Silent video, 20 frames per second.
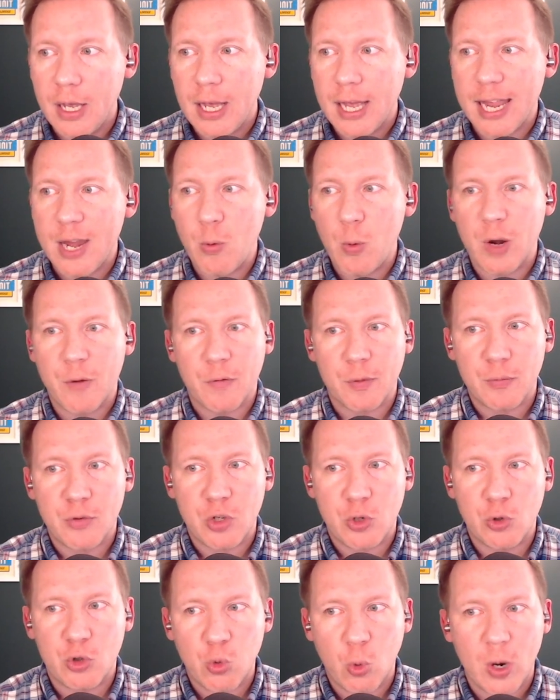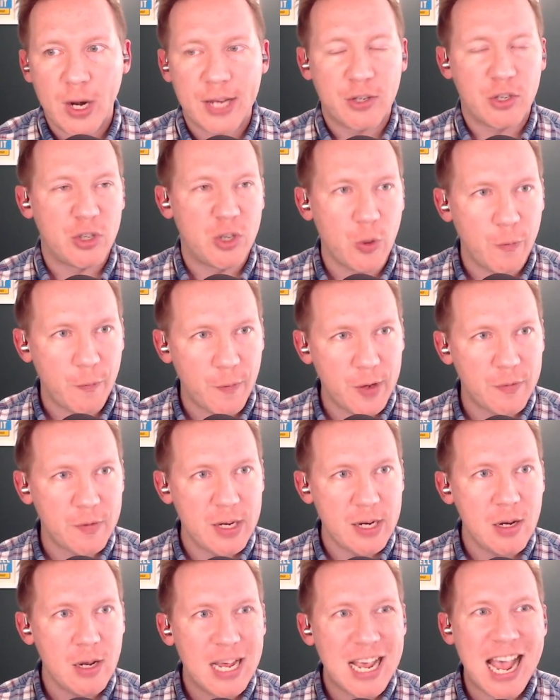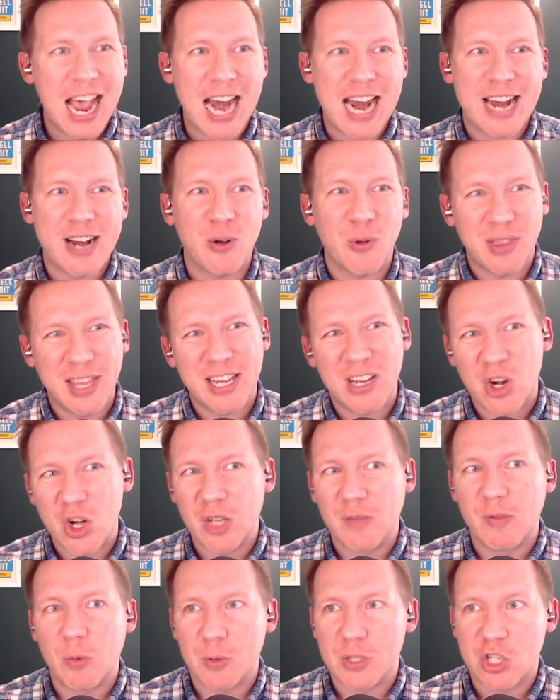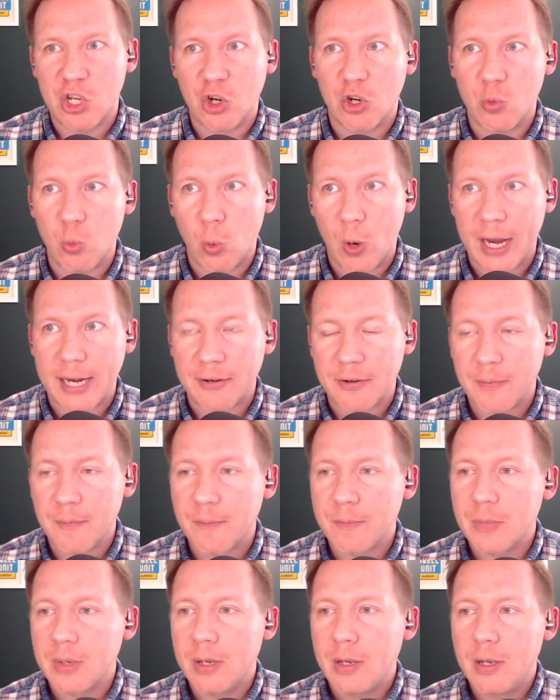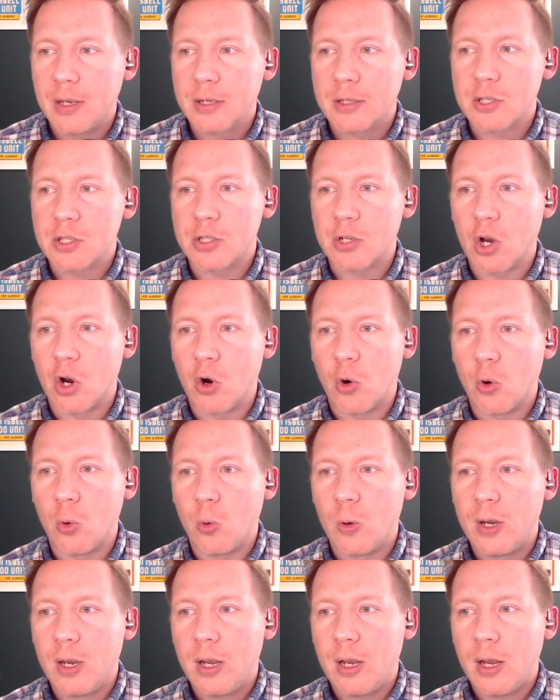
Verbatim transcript: he went from 220 to 250, and I don't think all of it was good weight. So...